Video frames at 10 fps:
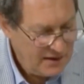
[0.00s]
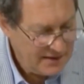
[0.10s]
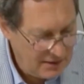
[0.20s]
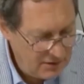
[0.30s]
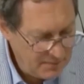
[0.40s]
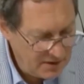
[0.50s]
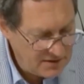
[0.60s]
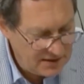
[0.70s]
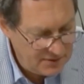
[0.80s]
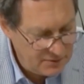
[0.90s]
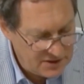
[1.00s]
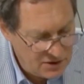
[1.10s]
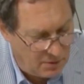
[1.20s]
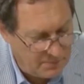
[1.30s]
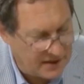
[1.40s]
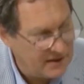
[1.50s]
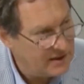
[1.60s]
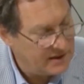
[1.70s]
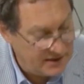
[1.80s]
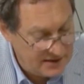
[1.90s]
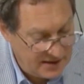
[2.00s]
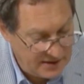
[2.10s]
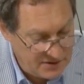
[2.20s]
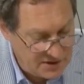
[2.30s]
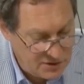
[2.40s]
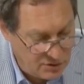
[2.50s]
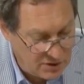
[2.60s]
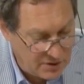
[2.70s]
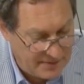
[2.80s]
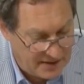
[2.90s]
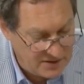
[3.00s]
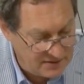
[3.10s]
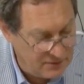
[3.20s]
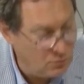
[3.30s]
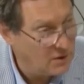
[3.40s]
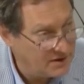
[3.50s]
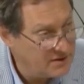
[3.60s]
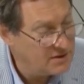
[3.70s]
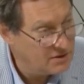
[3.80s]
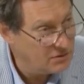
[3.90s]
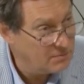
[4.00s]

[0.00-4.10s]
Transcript: Now I'm going to give you a topic, and I'd like you to talk about it for 1 to 2